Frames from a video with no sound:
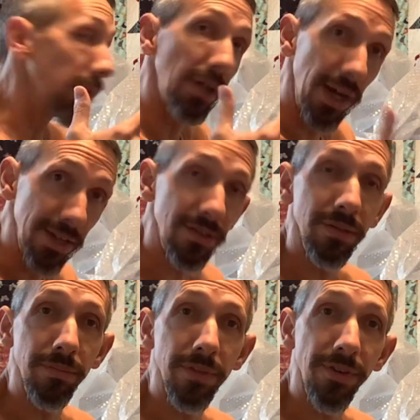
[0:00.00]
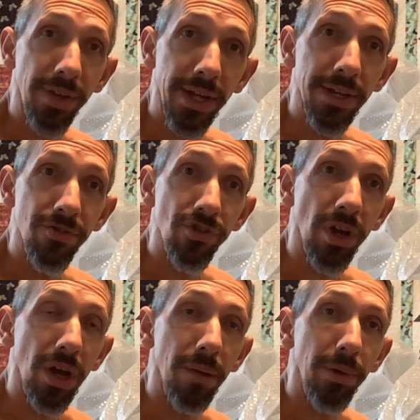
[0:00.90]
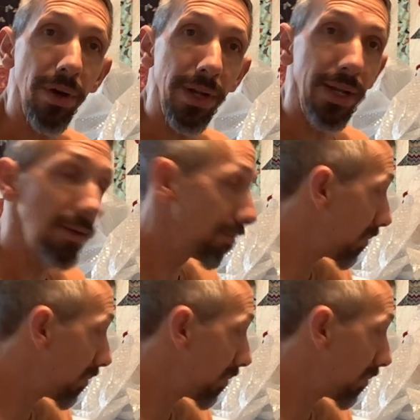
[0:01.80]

a custom design job on it,